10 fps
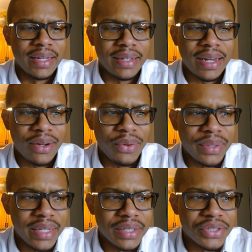Not
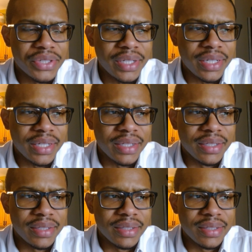only is she
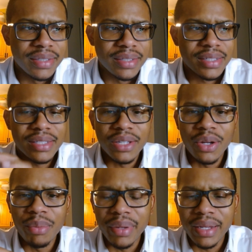
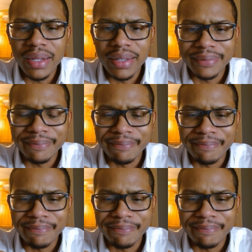still being,